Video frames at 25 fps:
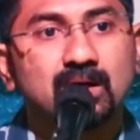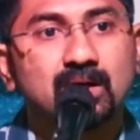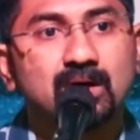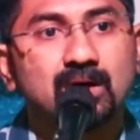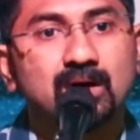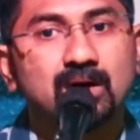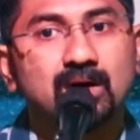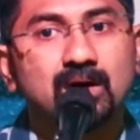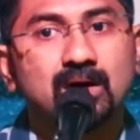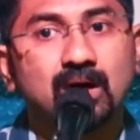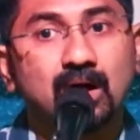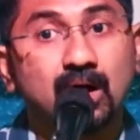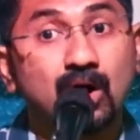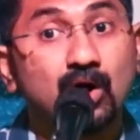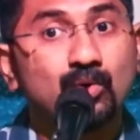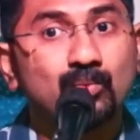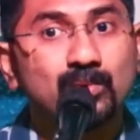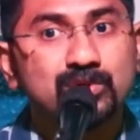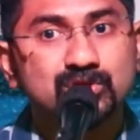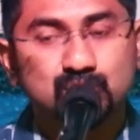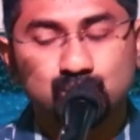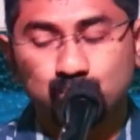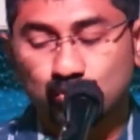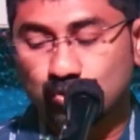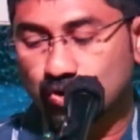uh, how
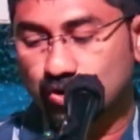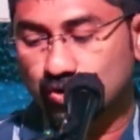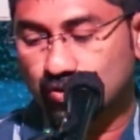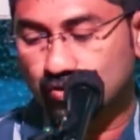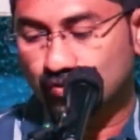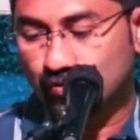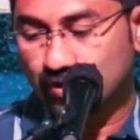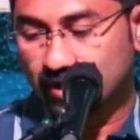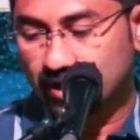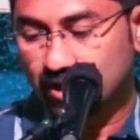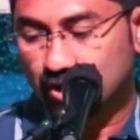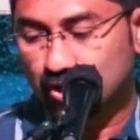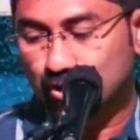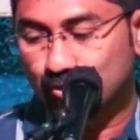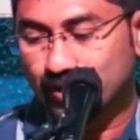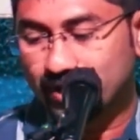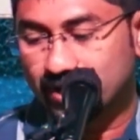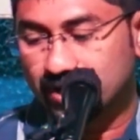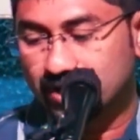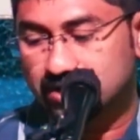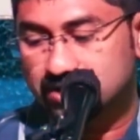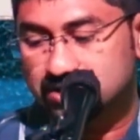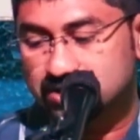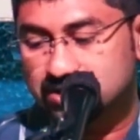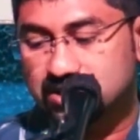much more we need to
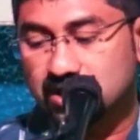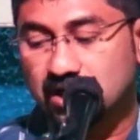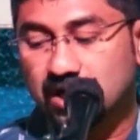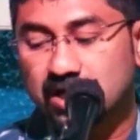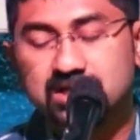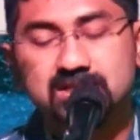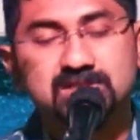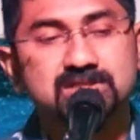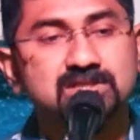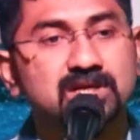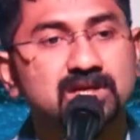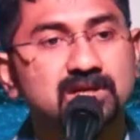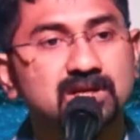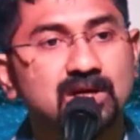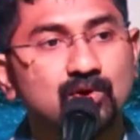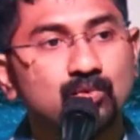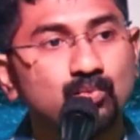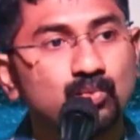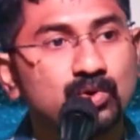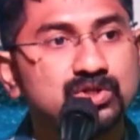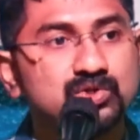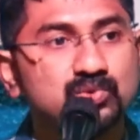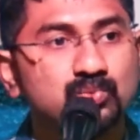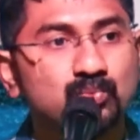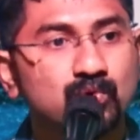be charged and how
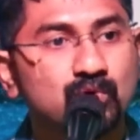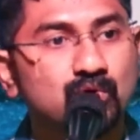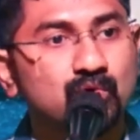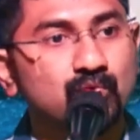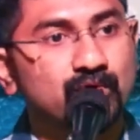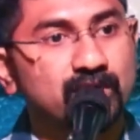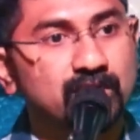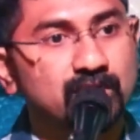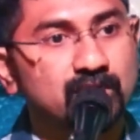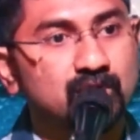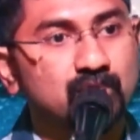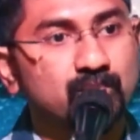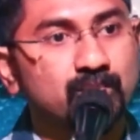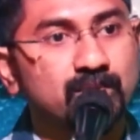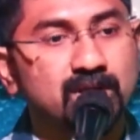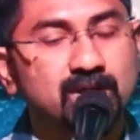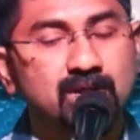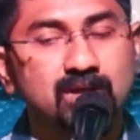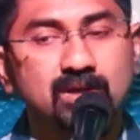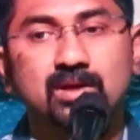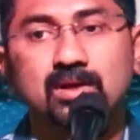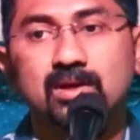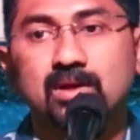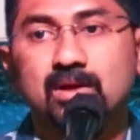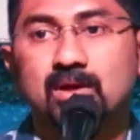much more we need to be
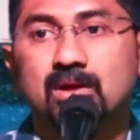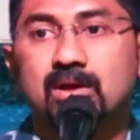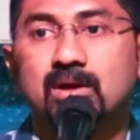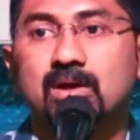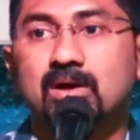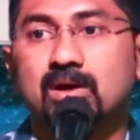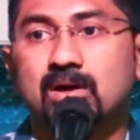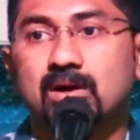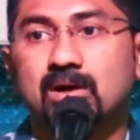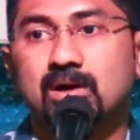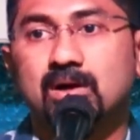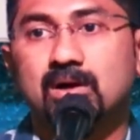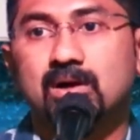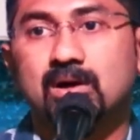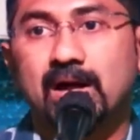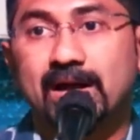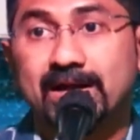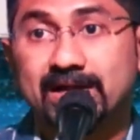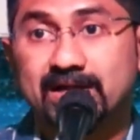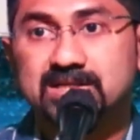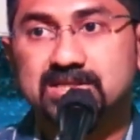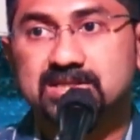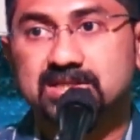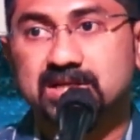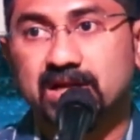uh,
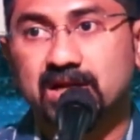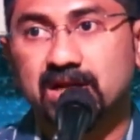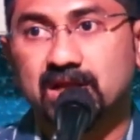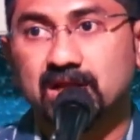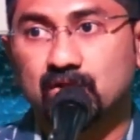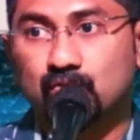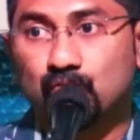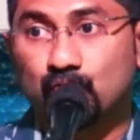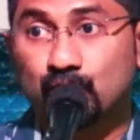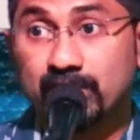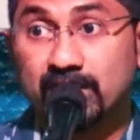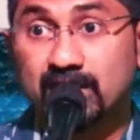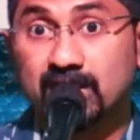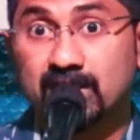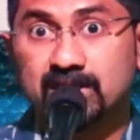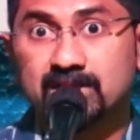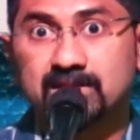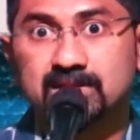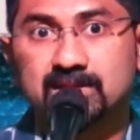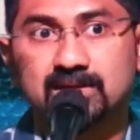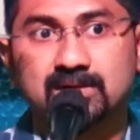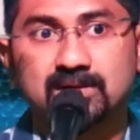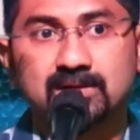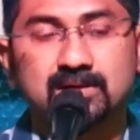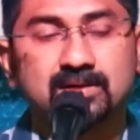understanding we are
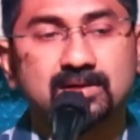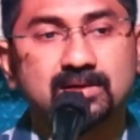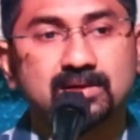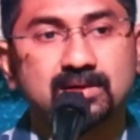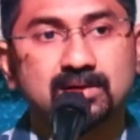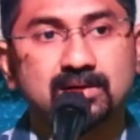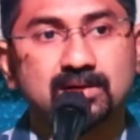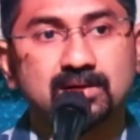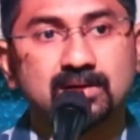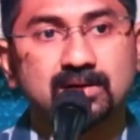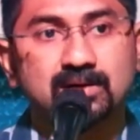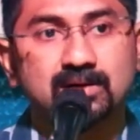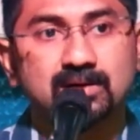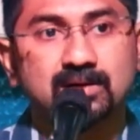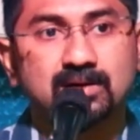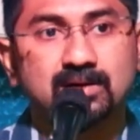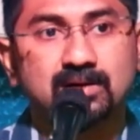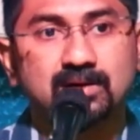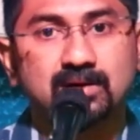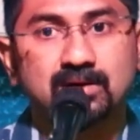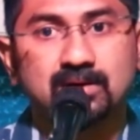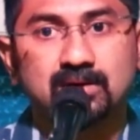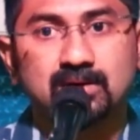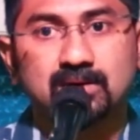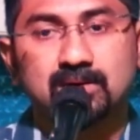in the
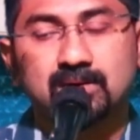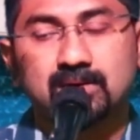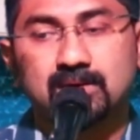uh,